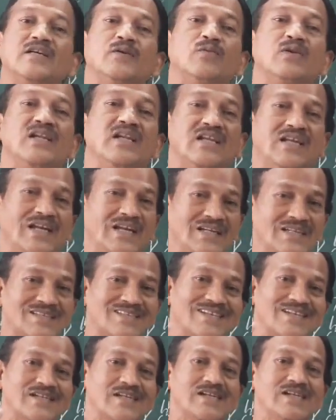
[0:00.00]
will get
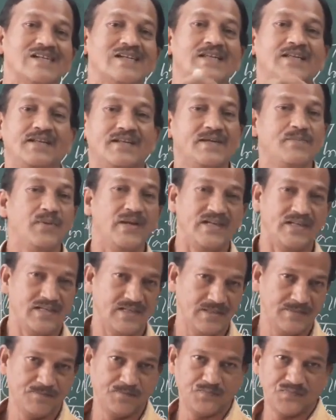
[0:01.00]
certain
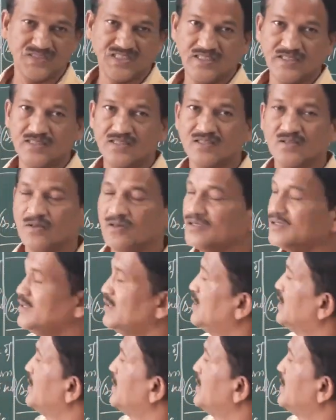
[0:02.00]
rebate. That is called,